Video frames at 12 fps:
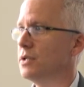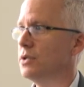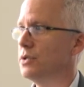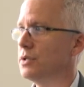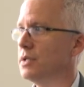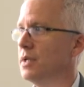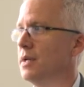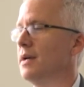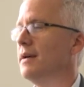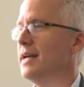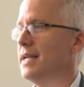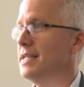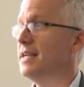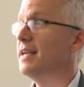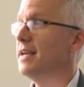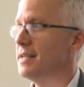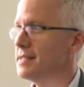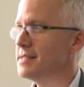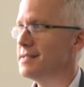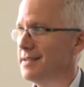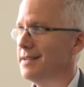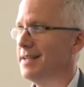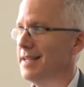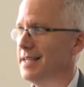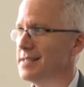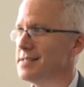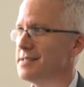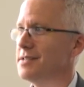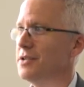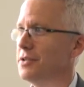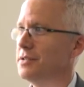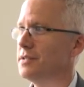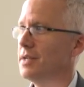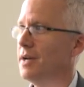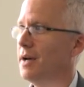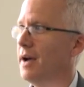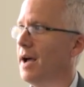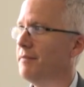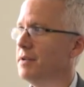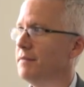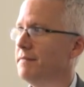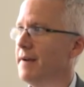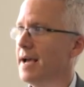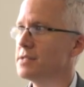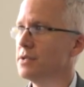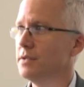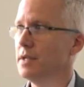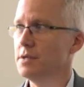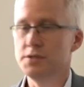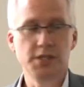could, in yeast at least, could have an effect on those